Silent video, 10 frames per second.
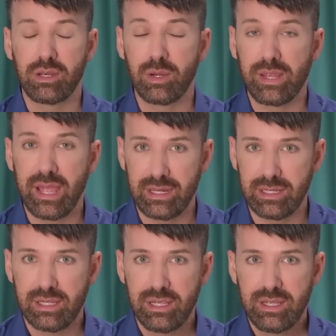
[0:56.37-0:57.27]
Rewi
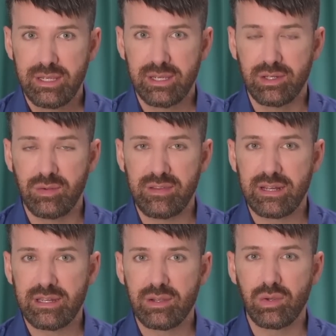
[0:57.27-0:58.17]
Alley a New
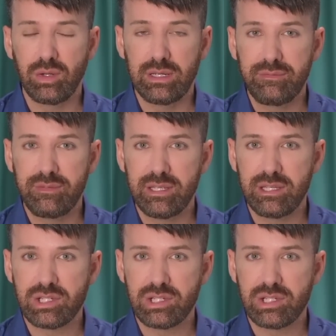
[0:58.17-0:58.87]
Zealander who lived in